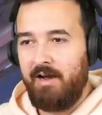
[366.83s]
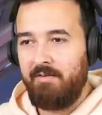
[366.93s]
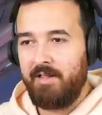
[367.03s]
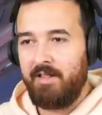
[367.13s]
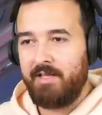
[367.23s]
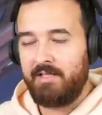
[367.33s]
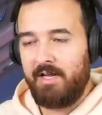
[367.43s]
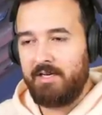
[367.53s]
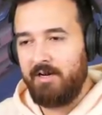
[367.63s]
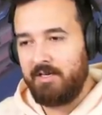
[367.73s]
I really like it.
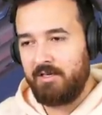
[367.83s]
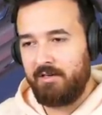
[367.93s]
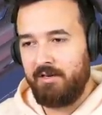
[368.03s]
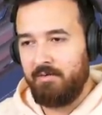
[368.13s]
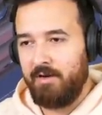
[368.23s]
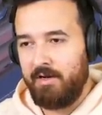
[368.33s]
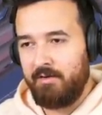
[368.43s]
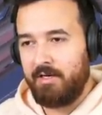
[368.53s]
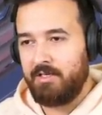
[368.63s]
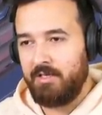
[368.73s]
I could actually, you know what? I
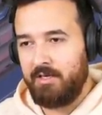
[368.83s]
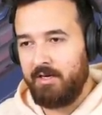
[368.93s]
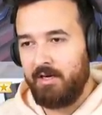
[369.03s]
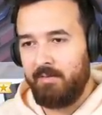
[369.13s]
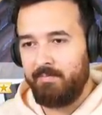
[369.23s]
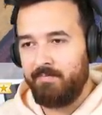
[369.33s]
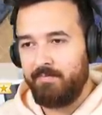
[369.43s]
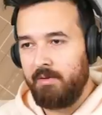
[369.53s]
could actually um,